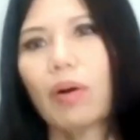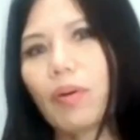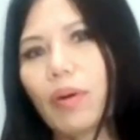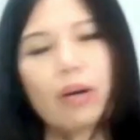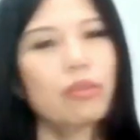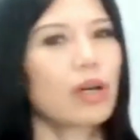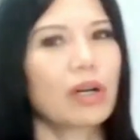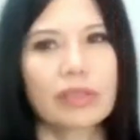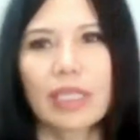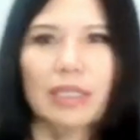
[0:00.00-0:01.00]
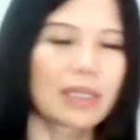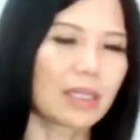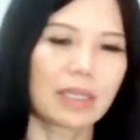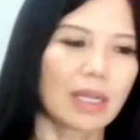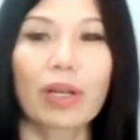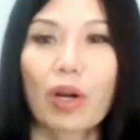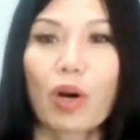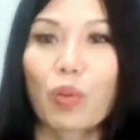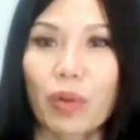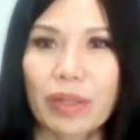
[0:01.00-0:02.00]
Oh, alcohol doesn't go
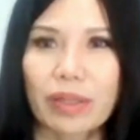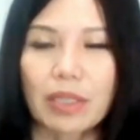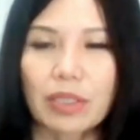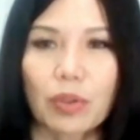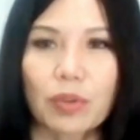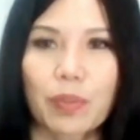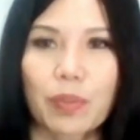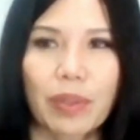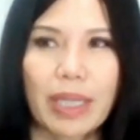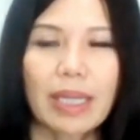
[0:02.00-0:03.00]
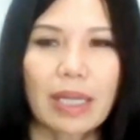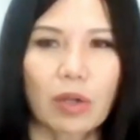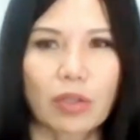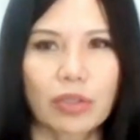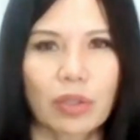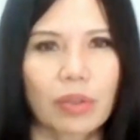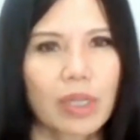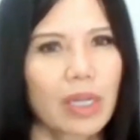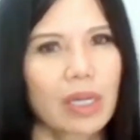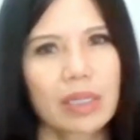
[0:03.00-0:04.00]
along with muscle building and
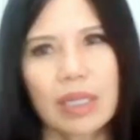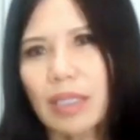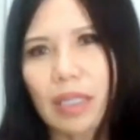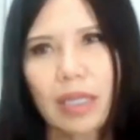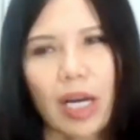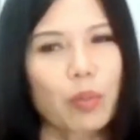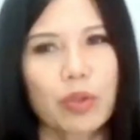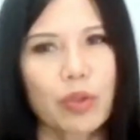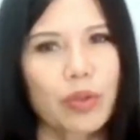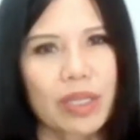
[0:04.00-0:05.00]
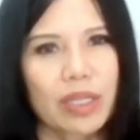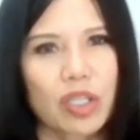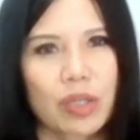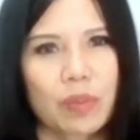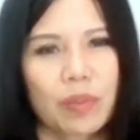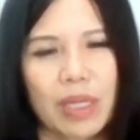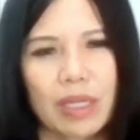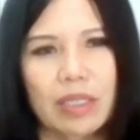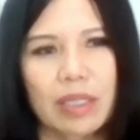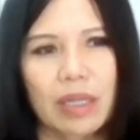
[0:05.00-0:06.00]
also doesn't help you in the gym
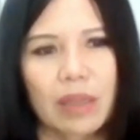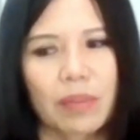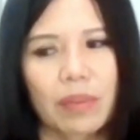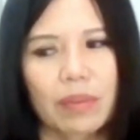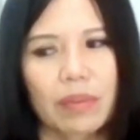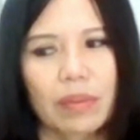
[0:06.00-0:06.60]
because um,